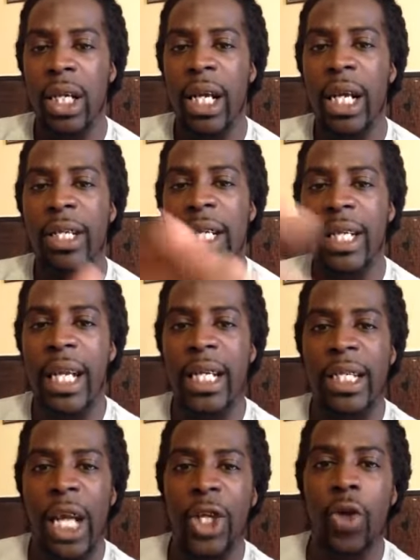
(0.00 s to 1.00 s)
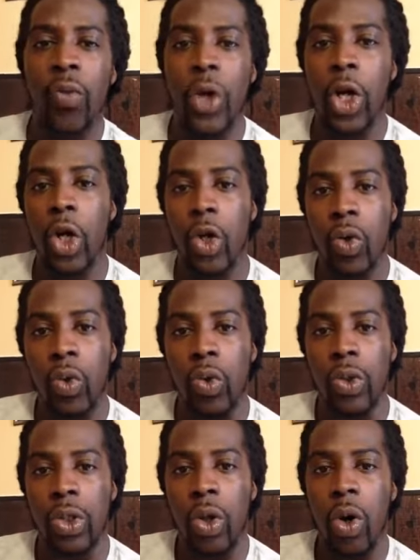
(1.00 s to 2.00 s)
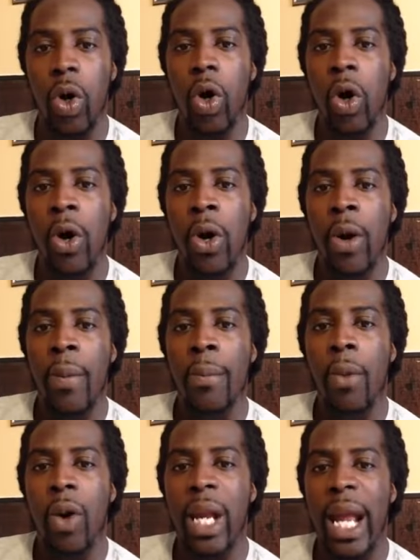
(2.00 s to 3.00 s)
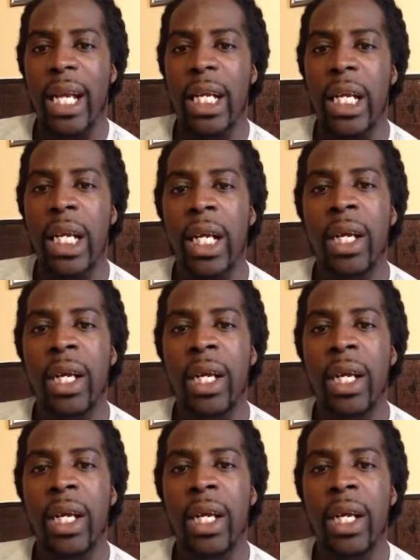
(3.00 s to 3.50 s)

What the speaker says: is the things that you would lose, or more likely